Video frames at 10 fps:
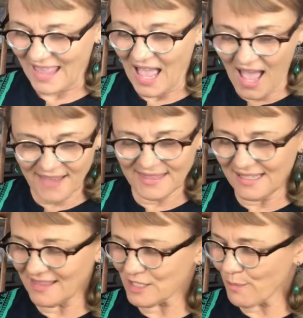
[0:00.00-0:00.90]
I think
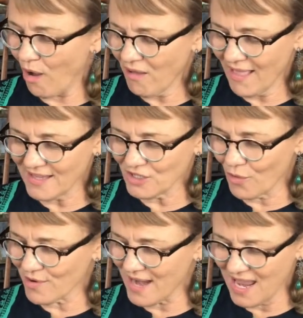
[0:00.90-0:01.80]
this ball has your
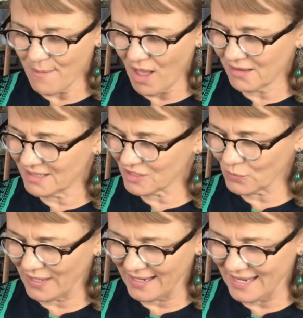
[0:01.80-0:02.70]
name on it,
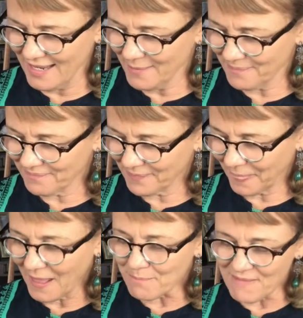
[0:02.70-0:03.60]
sweetie.
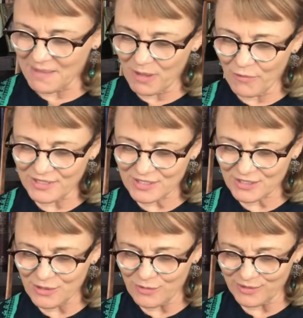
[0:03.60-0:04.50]
Maybe when
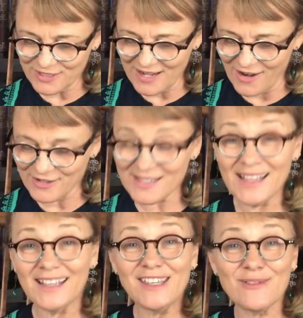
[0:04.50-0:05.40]
school starts,
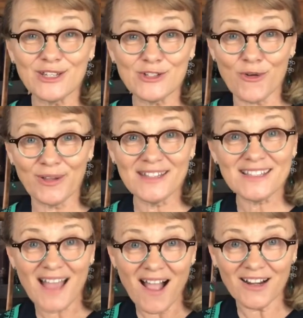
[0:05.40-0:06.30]
you can join the
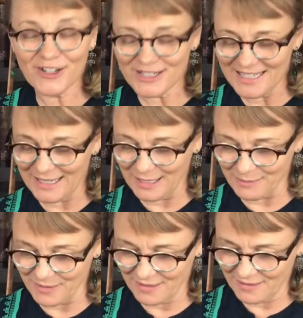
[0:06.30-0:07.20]
soccer team.